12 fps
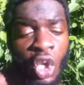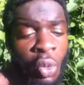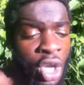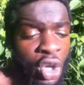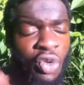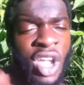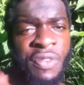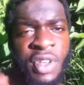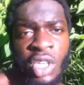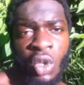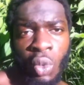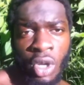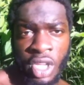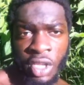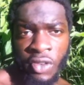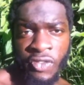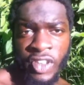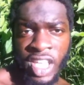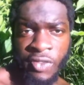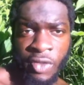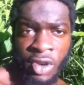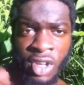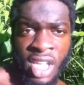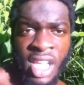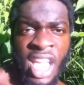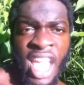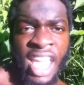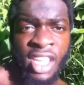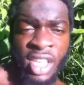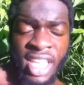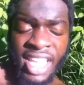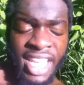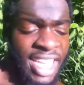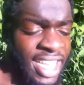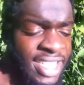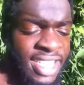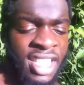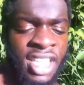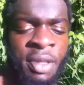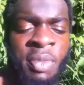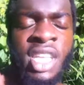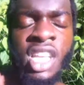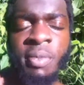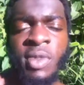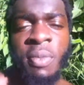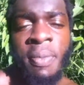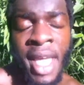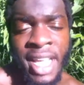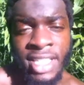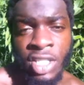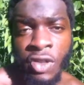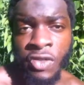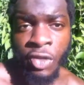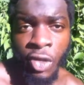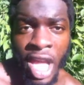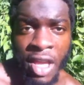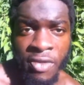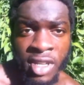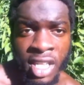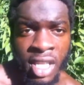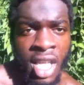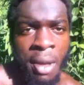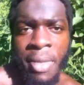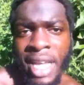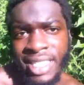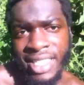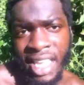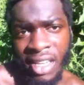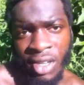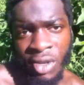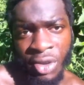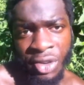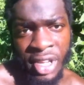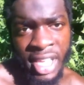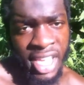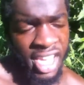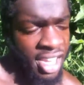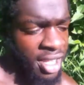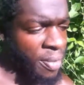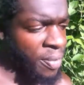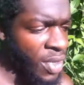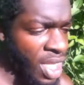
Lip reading: You want gravity to work in your favor, and you can easily become the master of gravity by standing on your head.